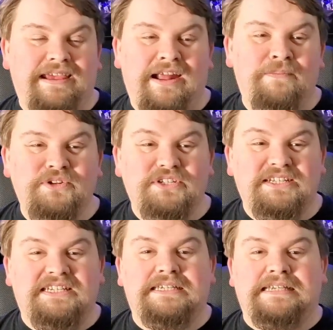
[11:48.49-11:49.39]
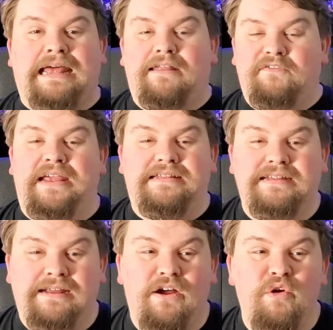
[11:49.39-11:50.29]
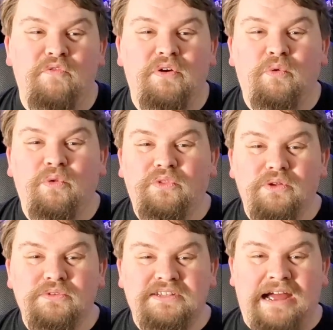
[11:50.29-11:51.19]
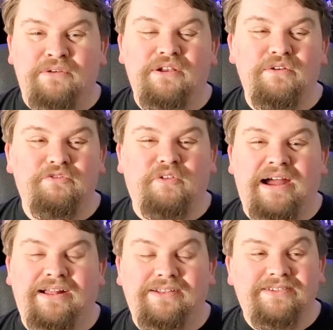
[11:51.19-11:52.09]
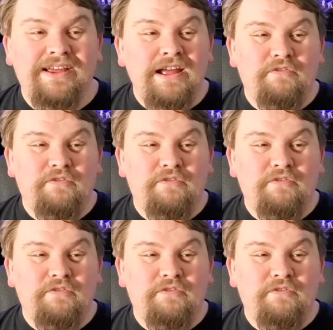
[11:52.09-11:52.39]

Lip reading: and I'm just salivating over all those download files